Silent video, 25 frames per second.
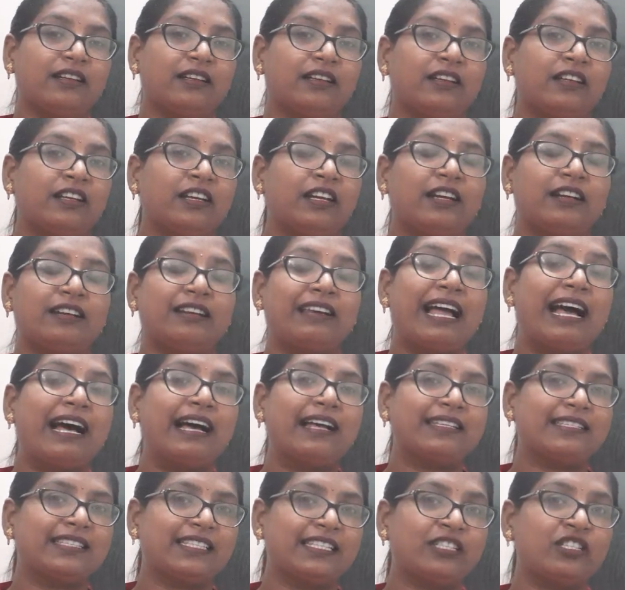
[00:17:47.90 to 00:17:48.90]

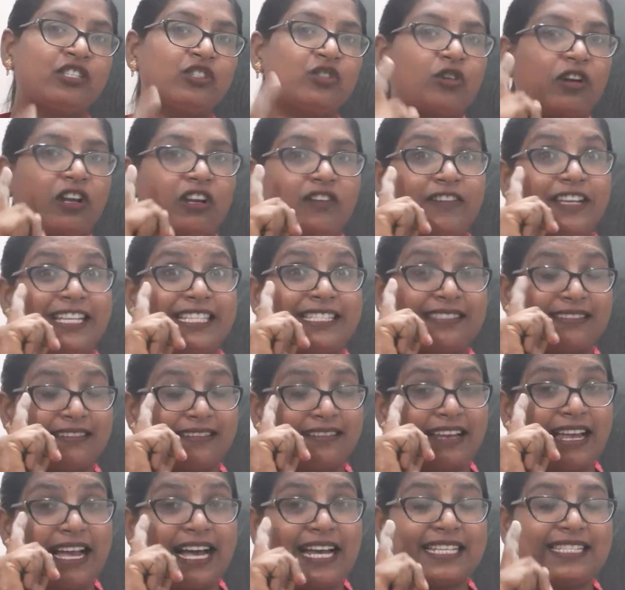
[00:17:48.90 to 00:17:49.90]
It is always
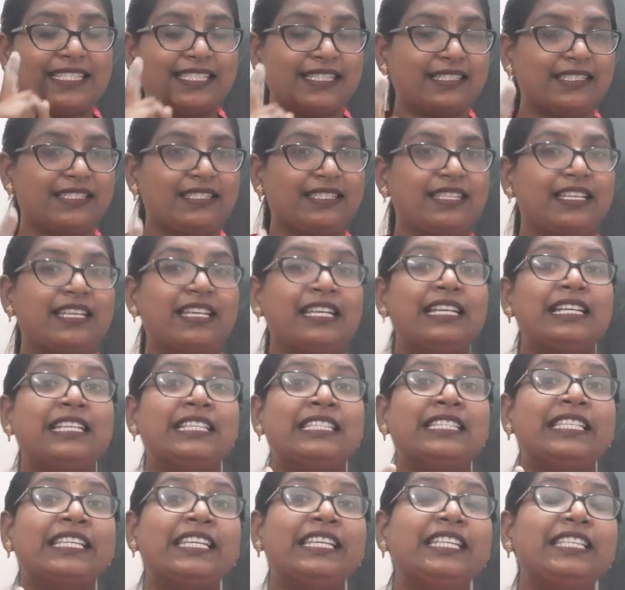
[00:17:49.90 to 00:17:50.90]
glasses.
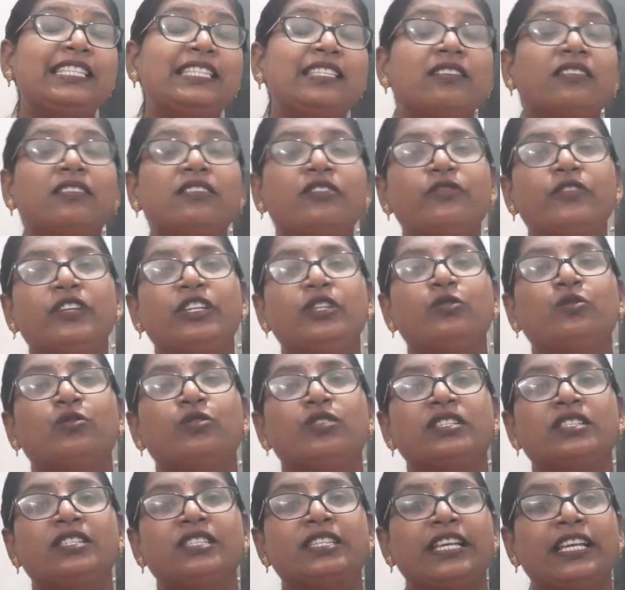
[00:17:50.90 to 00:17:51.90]
Scissor we
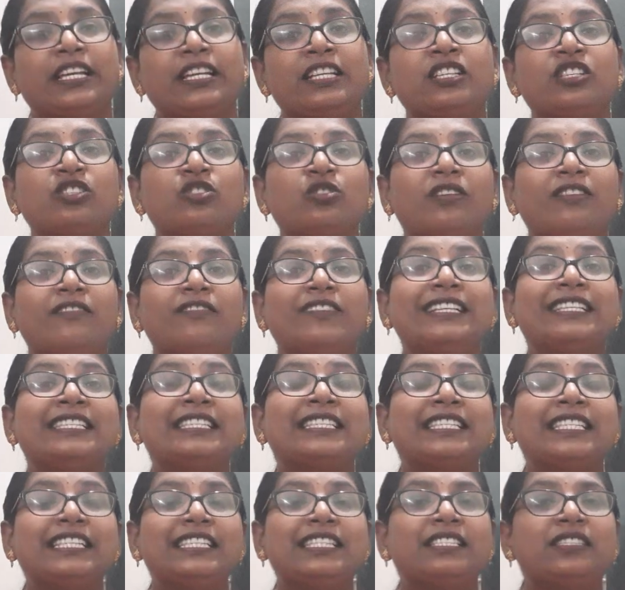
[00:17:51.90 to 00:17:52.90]
don't say. It is always
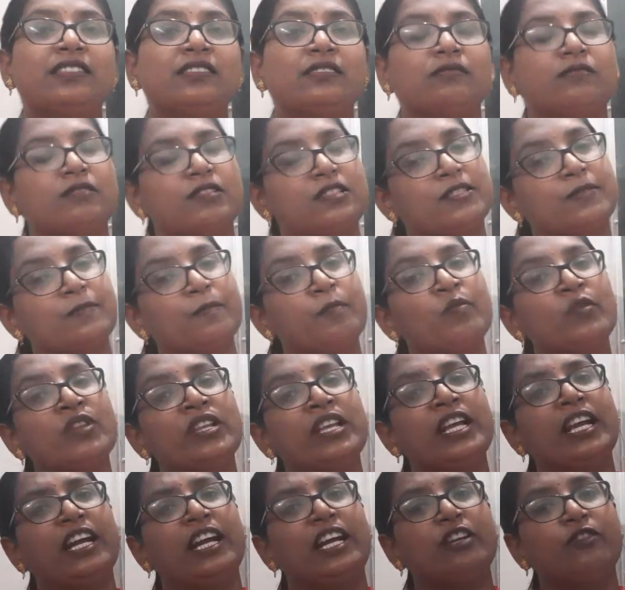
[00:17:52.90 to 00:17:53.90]
scissors.
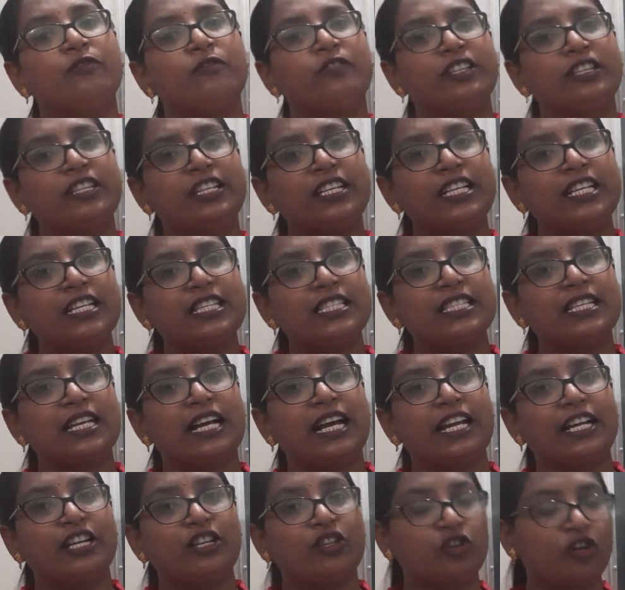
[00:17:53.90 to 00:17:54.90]
And with these
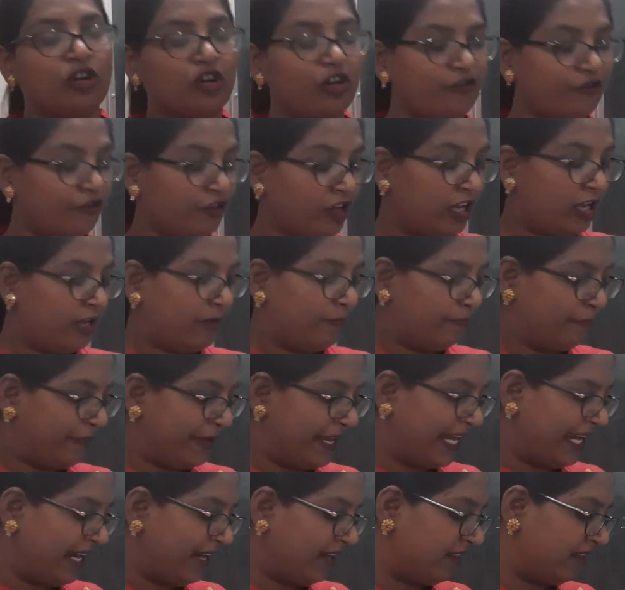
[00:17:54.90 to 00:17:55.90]
kind of
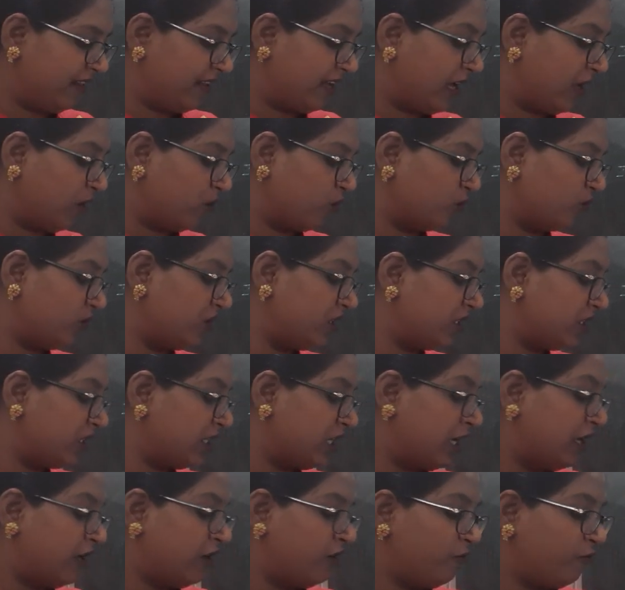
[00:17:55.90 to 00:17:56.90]
pair nouns,
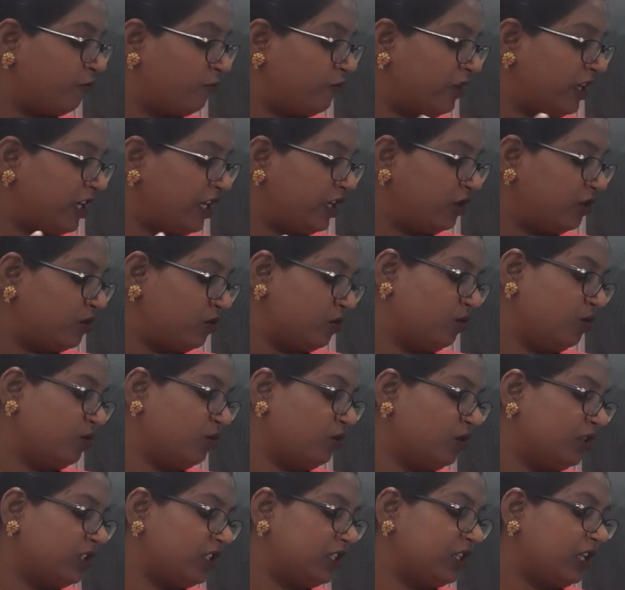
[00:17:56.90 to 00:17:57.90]
we
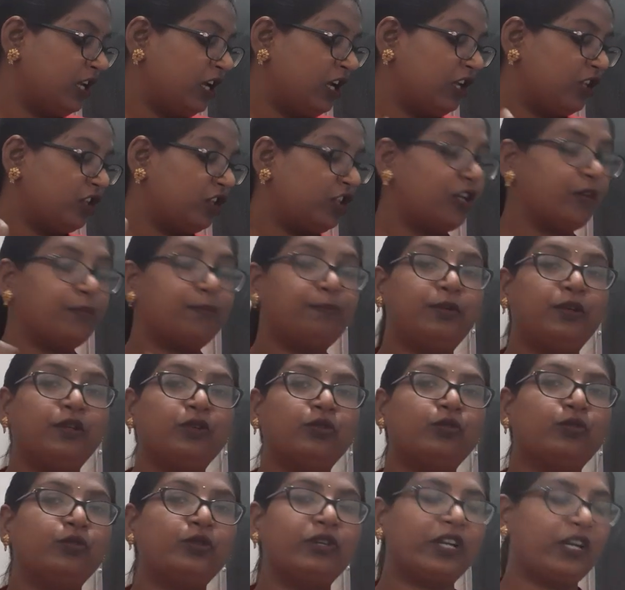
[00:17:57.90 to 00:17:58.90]
use the
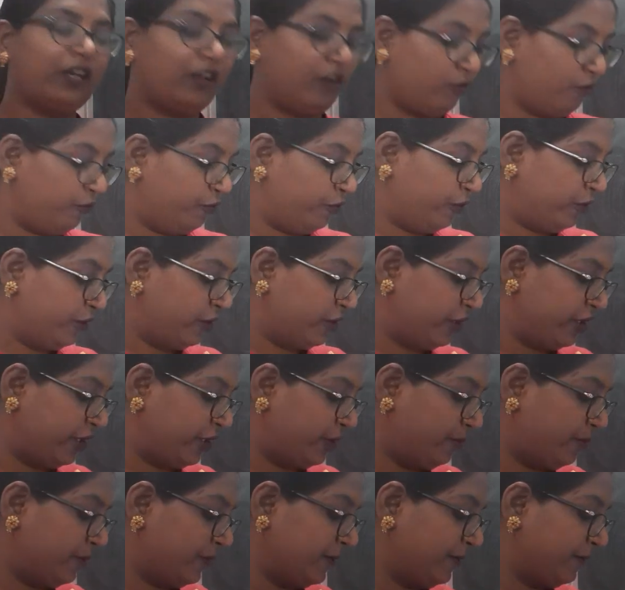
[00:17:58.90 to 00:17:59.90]
plural
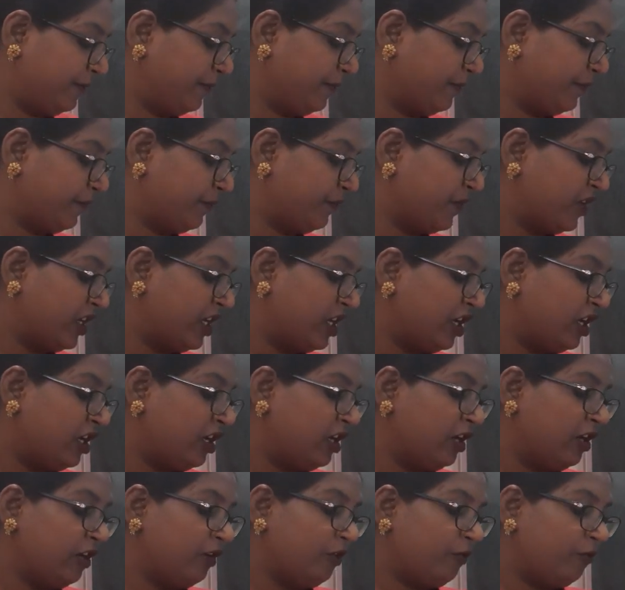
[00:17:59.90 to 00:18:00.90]
verb.
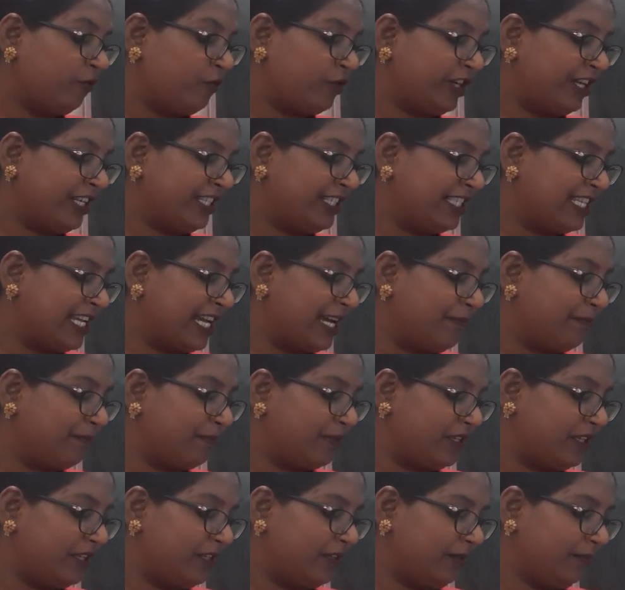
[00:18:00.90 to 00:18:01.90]
For
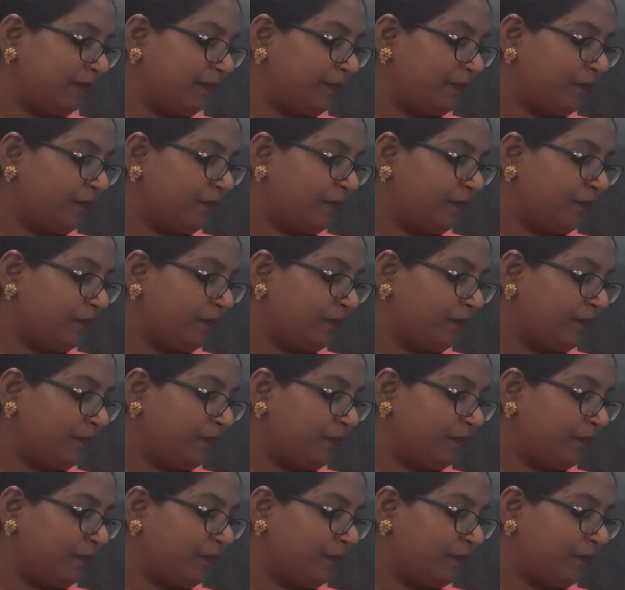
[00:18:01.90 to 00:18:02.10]
example,